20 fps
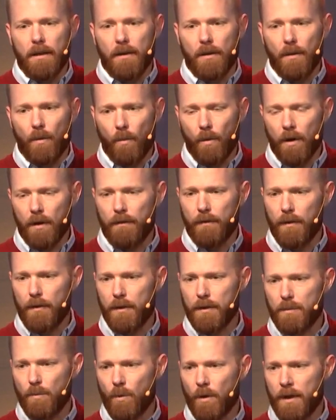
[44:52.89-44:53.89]
The word for you
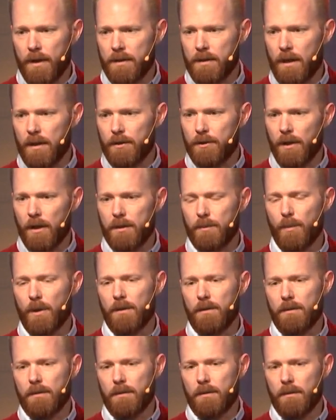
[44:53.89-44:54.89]
this morning is not
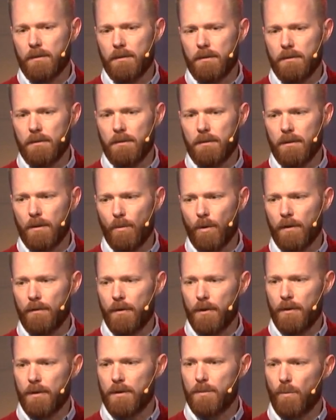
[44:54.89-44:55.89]
judgment. The word
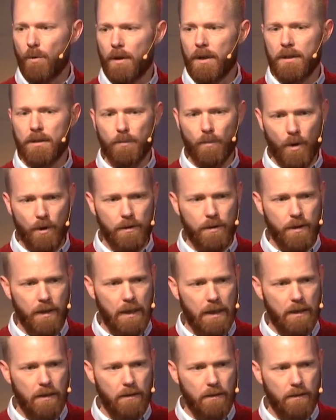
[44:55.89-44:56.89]
for you this morning is
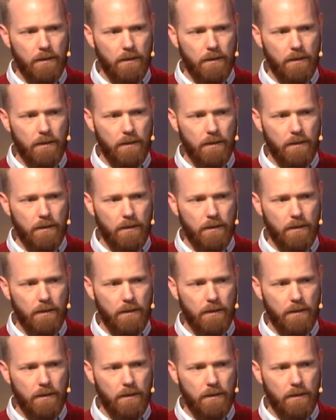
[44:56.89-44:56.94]
mercy.